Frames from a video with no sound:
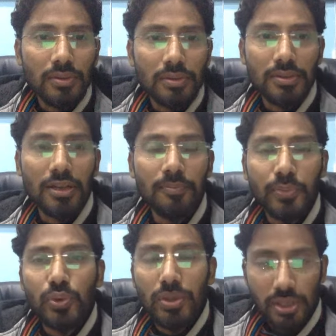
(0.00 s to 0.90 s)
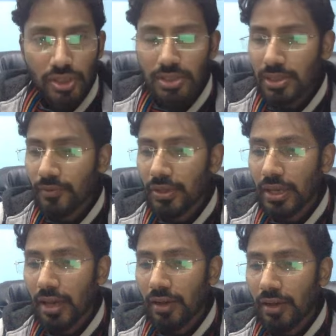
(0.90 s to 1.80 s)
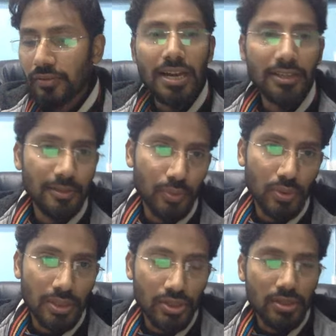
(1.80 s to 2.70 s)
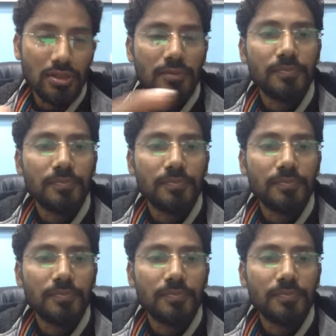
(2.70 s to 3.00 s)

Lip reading: some progressions that we have, the standard progressions.